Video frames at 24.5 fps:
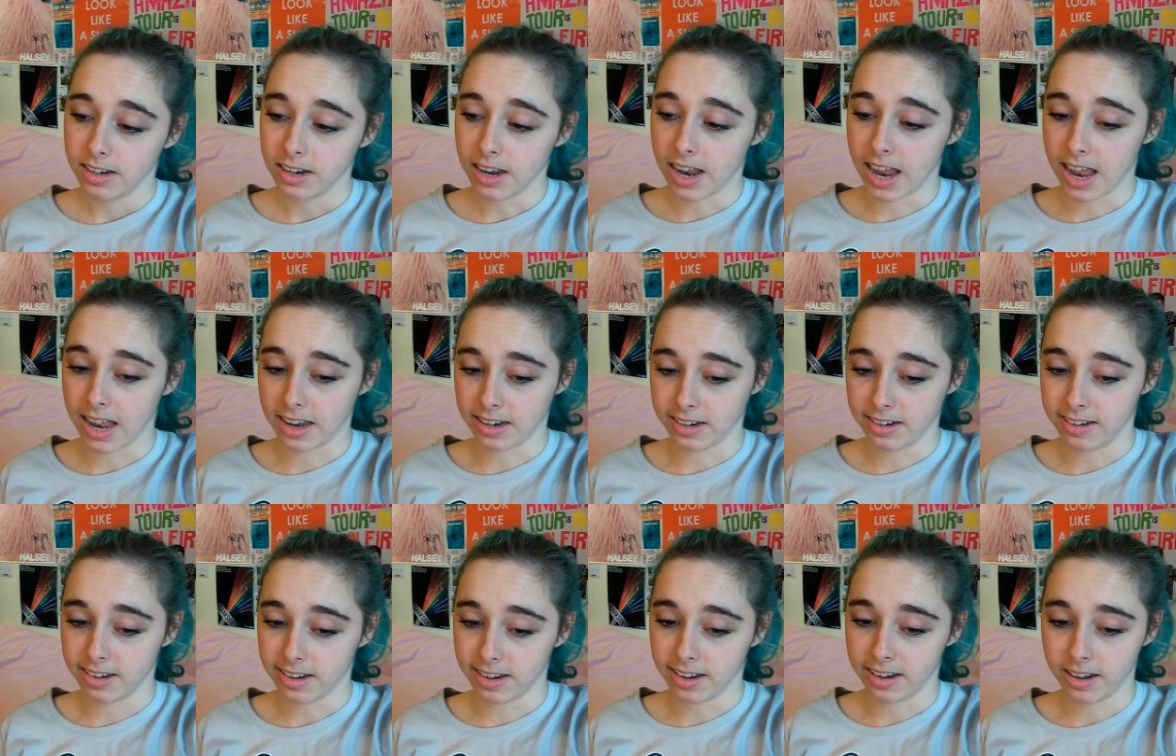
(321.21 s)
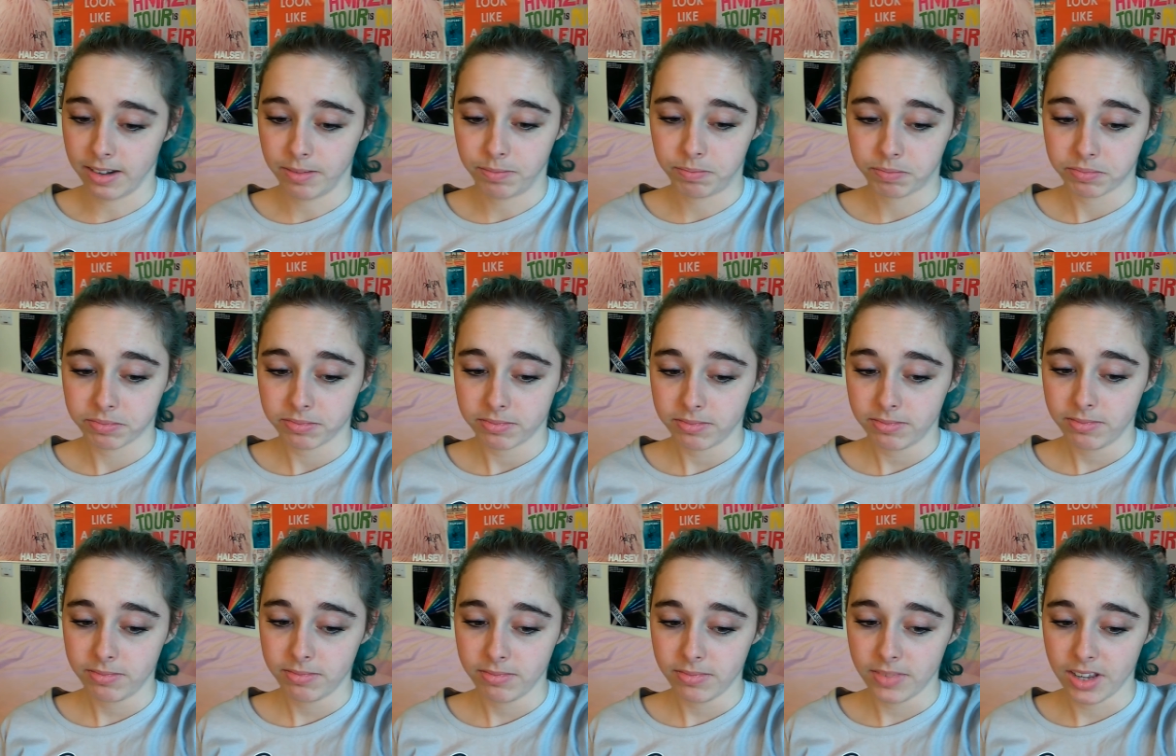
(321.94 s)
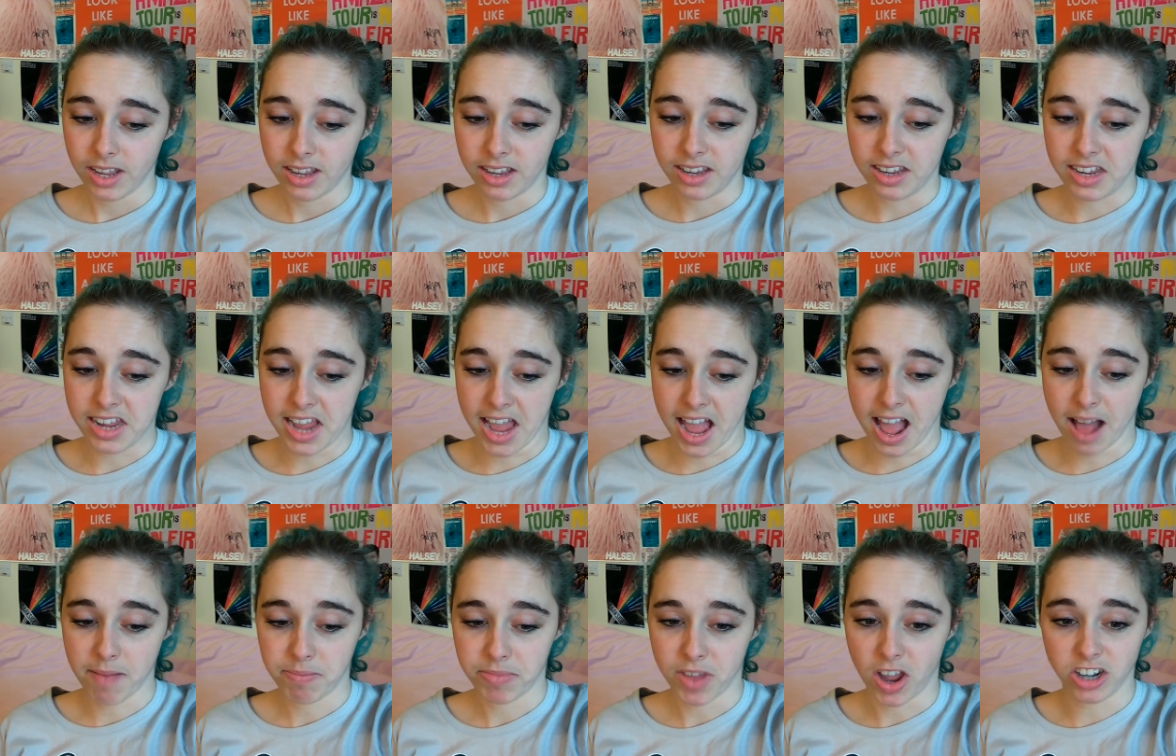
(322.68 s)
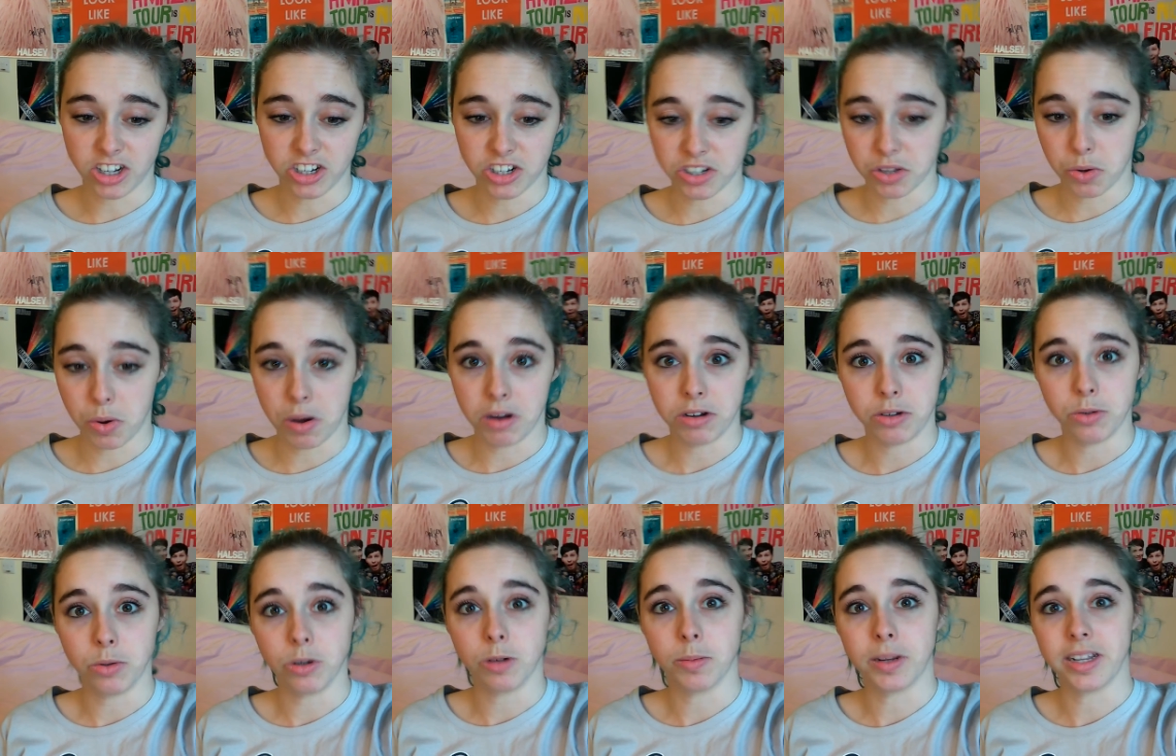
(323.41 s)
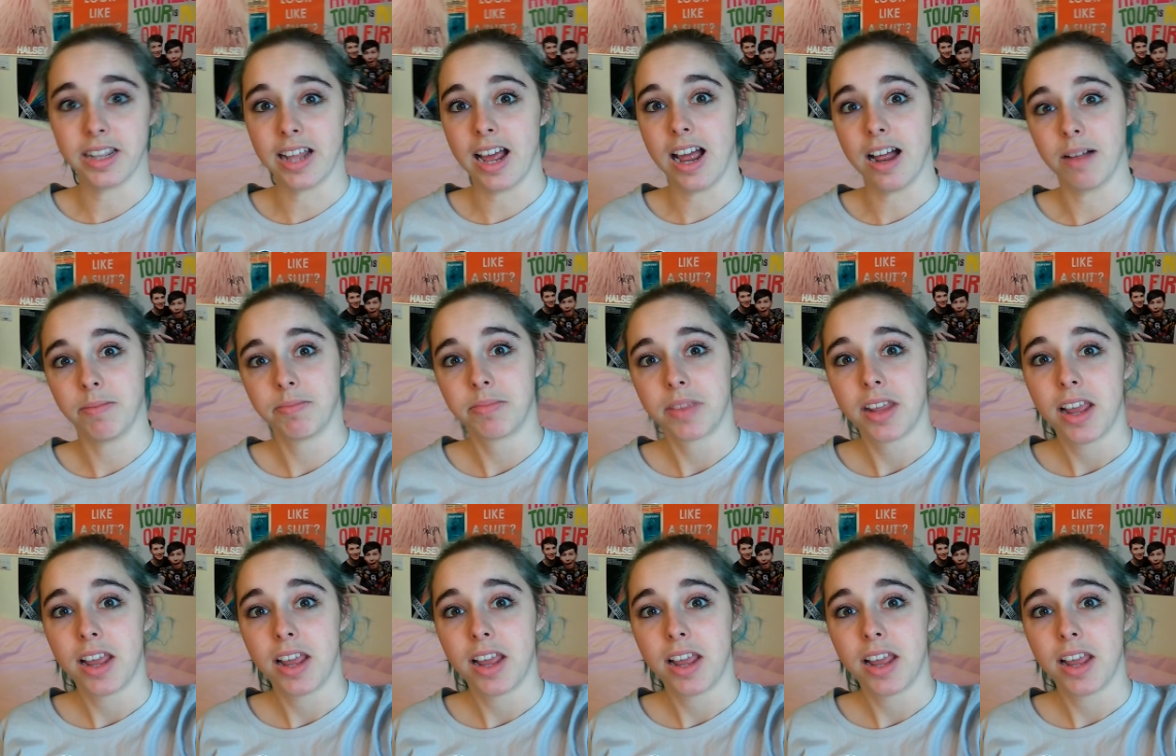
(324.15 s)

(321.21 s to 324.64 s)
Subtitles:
And yeah, I just thought I'd talk about that.